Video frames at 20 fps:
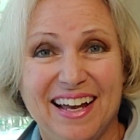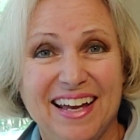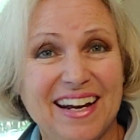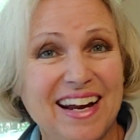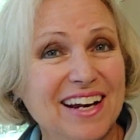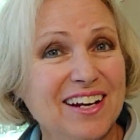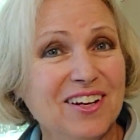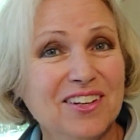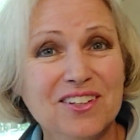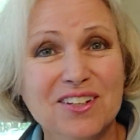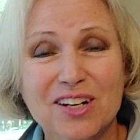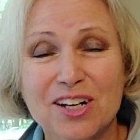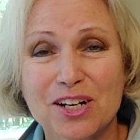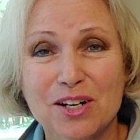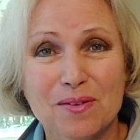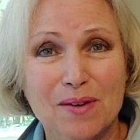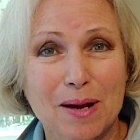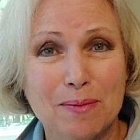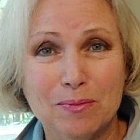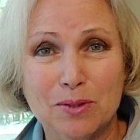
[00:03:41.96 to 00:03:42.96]
And I know you're going
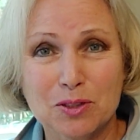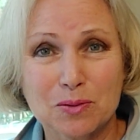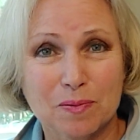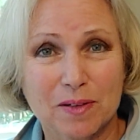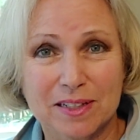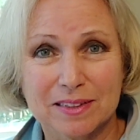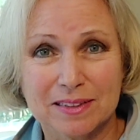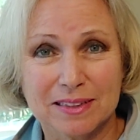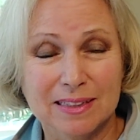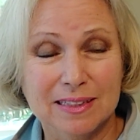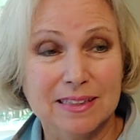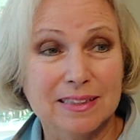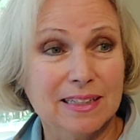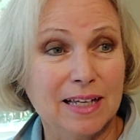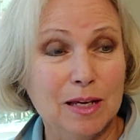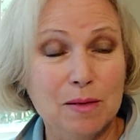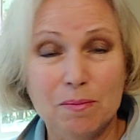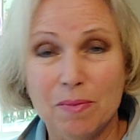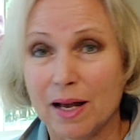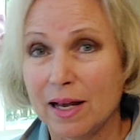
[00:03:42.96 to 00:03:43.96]
to wrap those presents
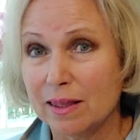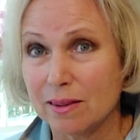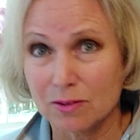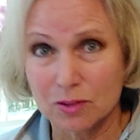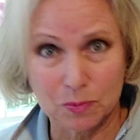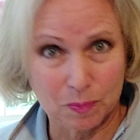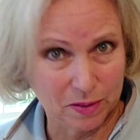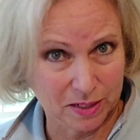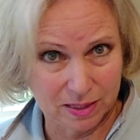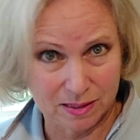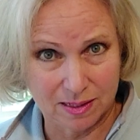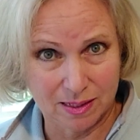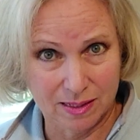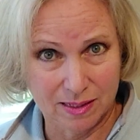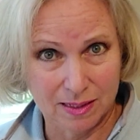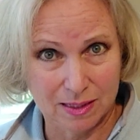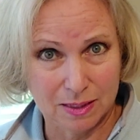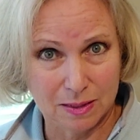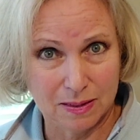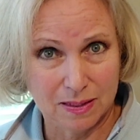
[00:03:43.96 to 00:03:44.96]
and buy those
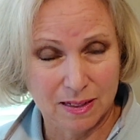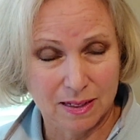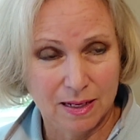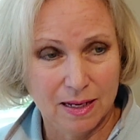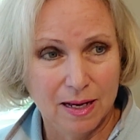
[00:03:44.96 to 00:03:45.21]
presents,